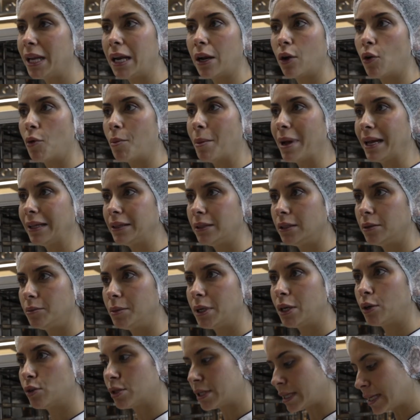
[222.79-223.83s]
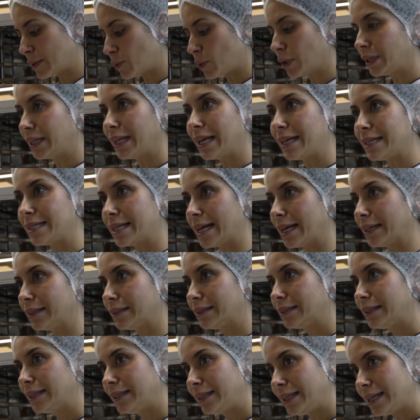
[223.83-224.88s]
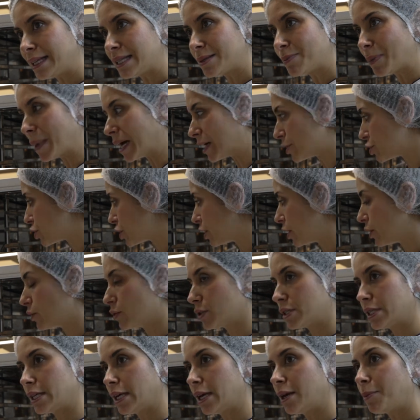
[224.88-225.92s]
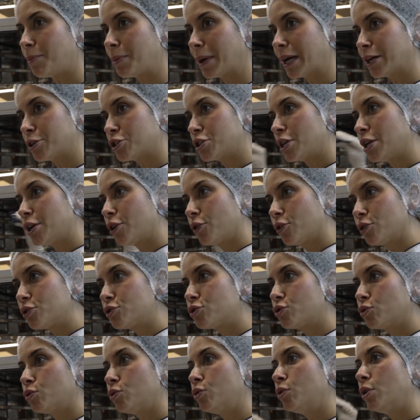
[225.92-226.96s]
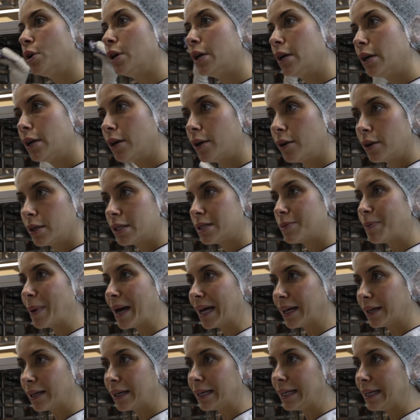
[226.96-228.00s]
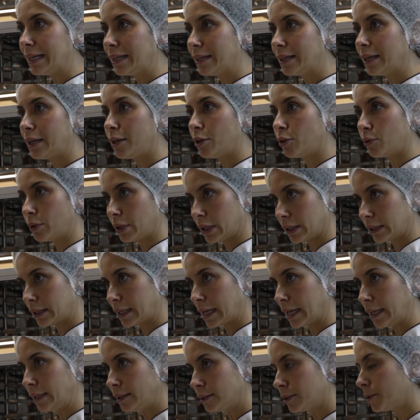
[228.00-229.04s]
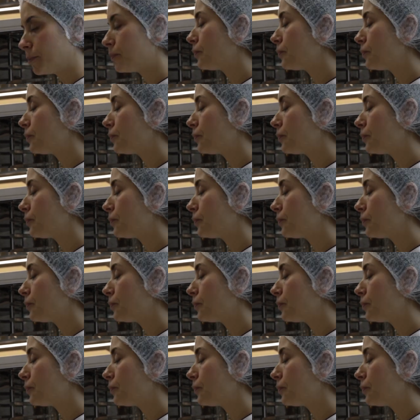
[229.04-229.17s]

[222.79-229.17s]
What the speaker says: recommended because what I said, that this partially goes here, partially goes to spark clean the unit, right?